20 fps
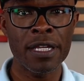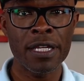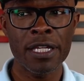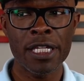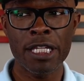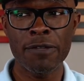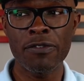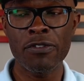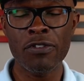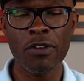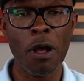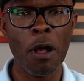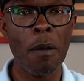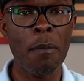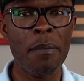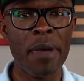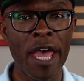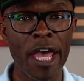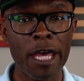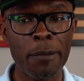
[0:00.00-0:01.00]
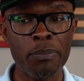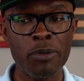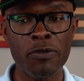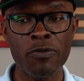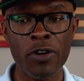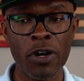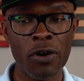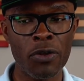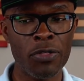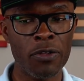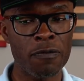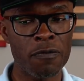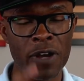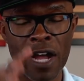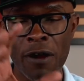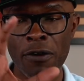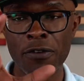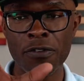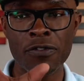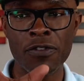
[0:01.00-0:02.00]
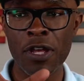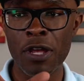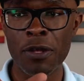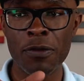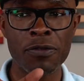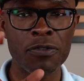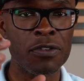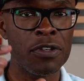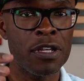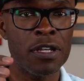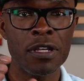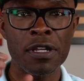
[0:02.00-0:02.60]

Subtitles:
If you saw a map of all the virus deaths,